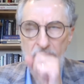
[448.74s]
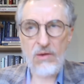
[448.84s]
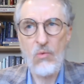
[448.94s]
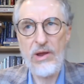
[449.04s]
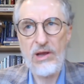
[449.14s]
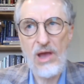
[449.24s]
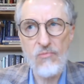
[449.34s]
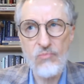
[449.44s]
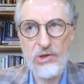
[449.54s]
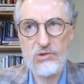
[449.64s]
where
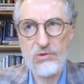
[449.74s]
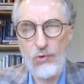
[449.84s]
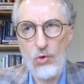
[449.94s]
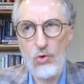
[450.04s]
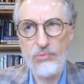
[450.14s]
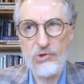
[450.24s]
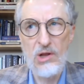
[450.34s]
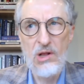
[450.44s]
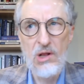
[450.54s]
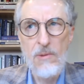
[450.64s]
government is formed,
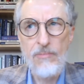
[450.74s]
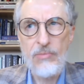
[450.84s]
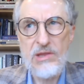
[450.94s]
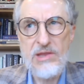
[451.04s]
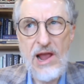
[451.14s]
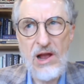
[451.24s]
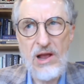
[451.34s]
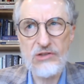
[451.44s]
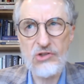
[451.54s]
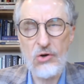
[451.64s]
now
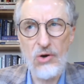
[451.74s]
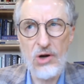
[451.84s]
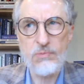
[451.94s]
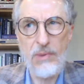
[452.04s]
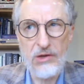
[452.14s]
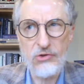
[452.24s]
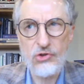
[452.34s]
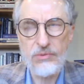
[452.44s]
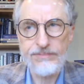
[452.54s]
has a crossbench